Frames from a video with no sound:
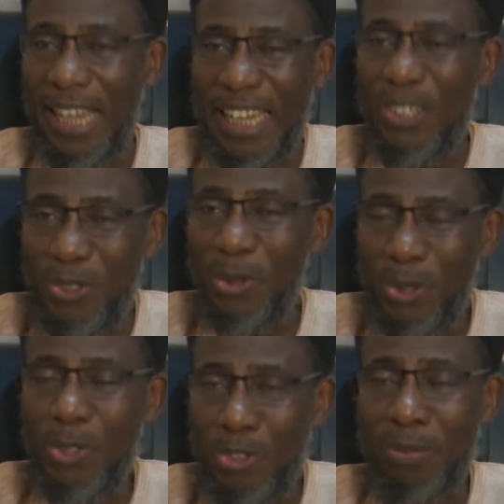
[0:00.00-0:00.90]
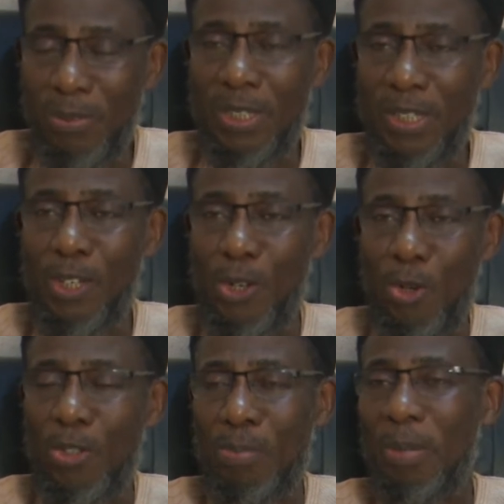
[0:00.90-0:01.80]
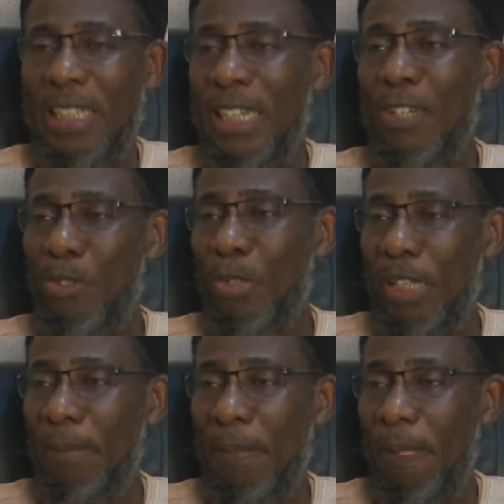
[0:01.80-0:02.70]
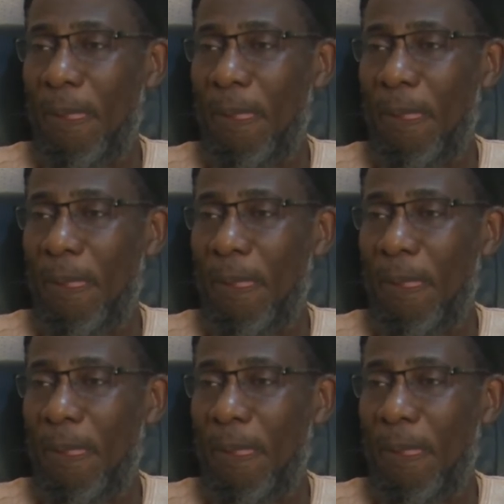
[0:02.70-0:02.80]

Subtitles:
in doing something not pertaining to them.